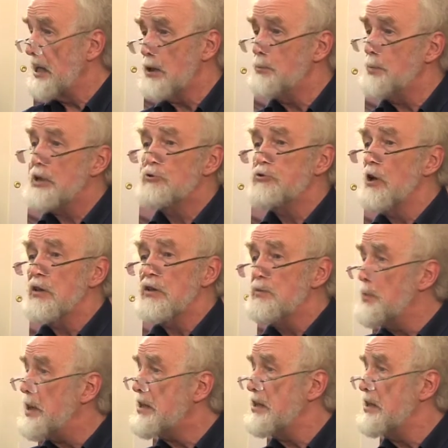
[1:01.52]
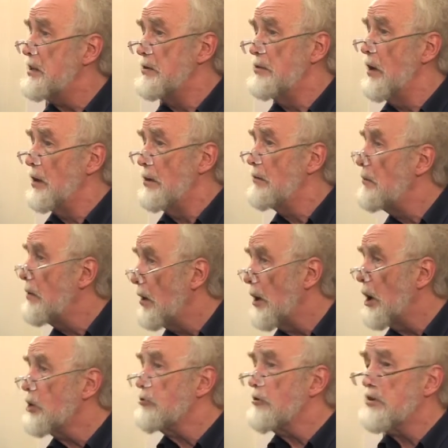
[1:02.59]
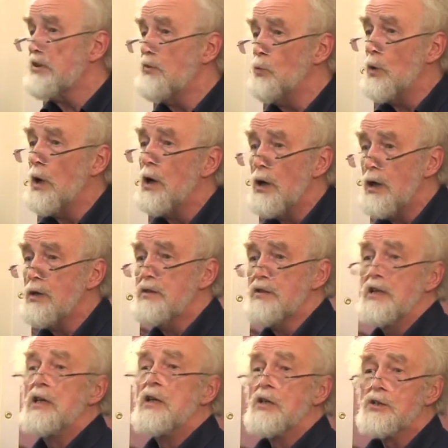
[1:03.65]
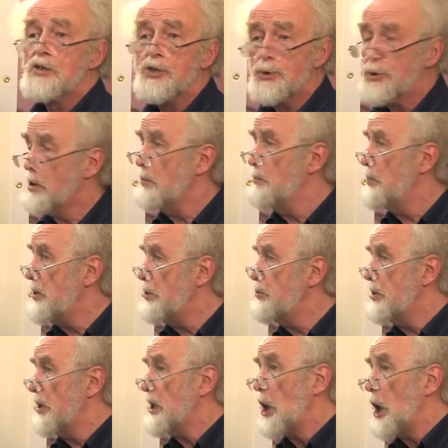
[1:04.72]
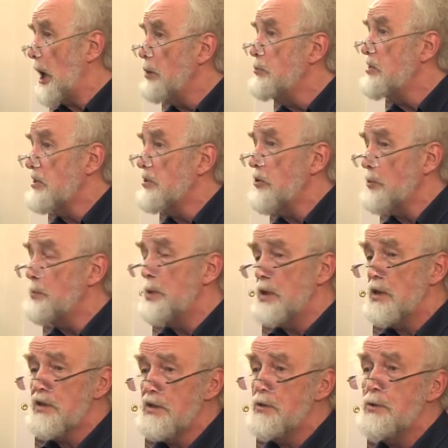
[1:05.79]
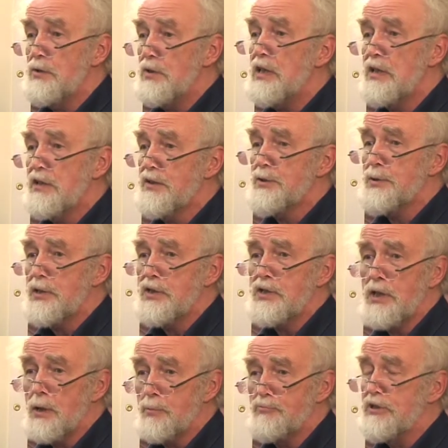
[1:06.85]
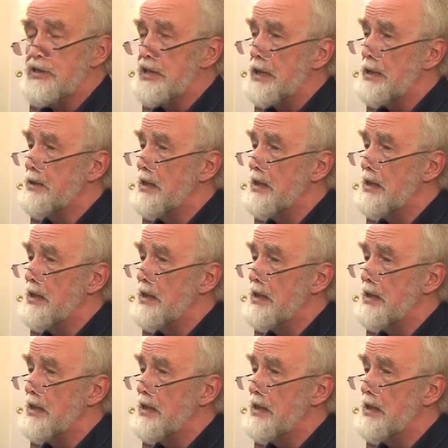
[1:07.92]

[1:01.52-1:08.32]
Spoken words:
can be transmitted across the wires to a computer close to the person who needs to interpret it.